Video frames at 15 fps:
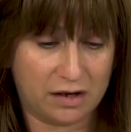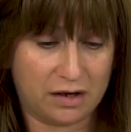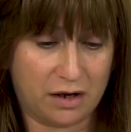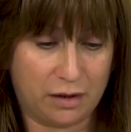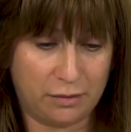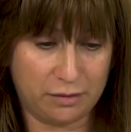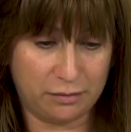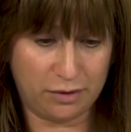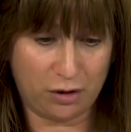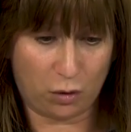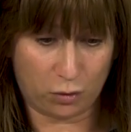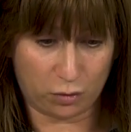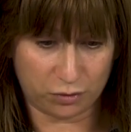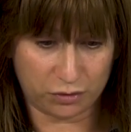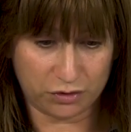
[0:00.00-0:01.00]
Come and
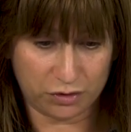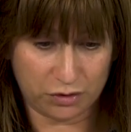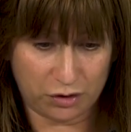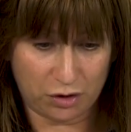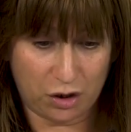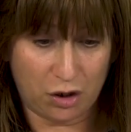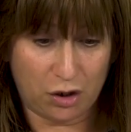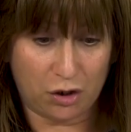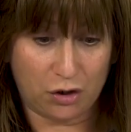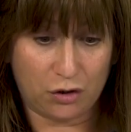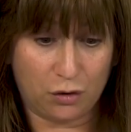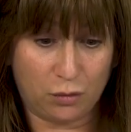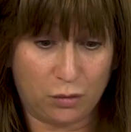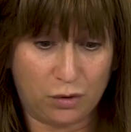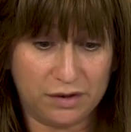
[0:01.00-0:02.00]
behold,
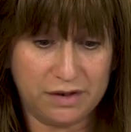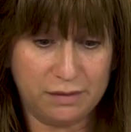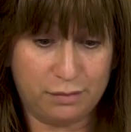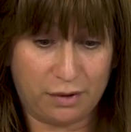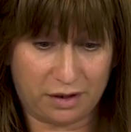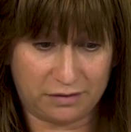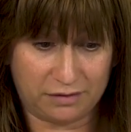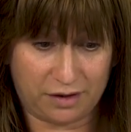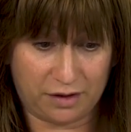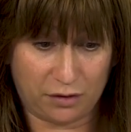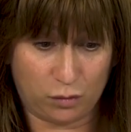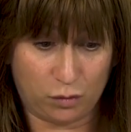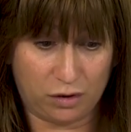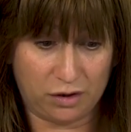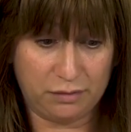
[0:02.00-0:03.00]
the world above and
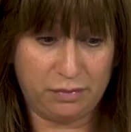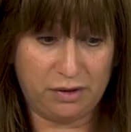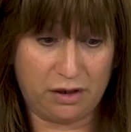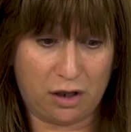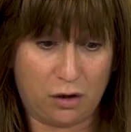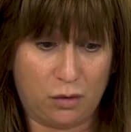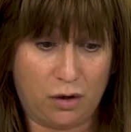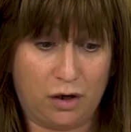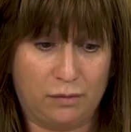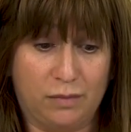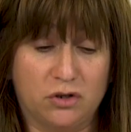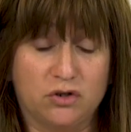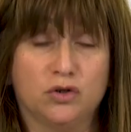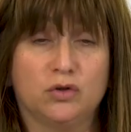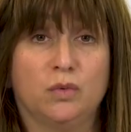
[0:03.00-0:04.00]
the world below are
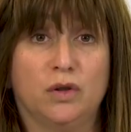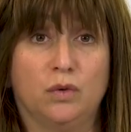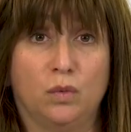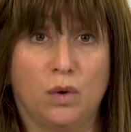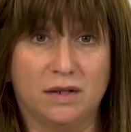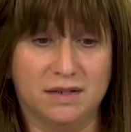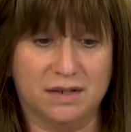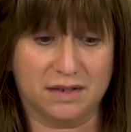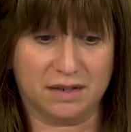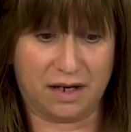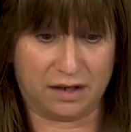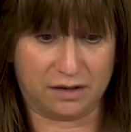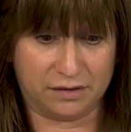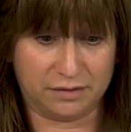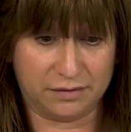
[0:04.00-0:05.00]
measured with one
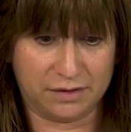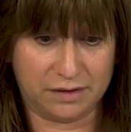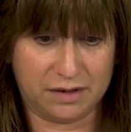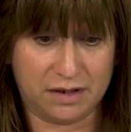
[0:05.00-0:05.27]
scale.